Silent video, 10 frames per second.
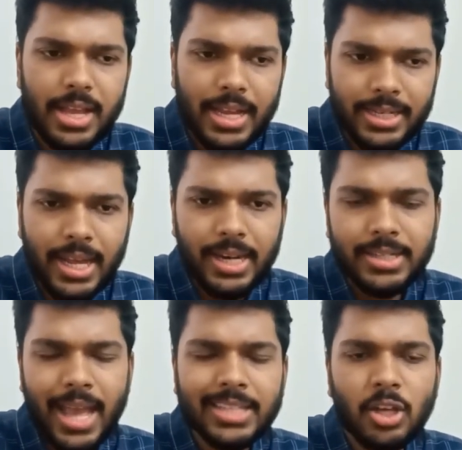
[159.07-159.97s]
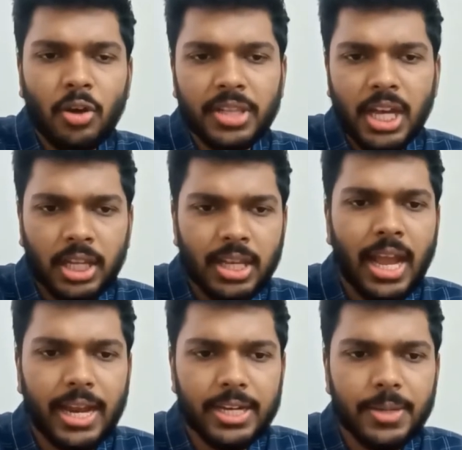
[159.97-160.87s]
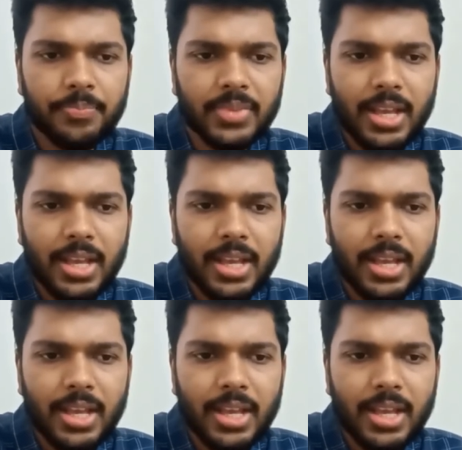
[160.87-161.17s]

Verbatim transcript: Indirect tax, on the other hand,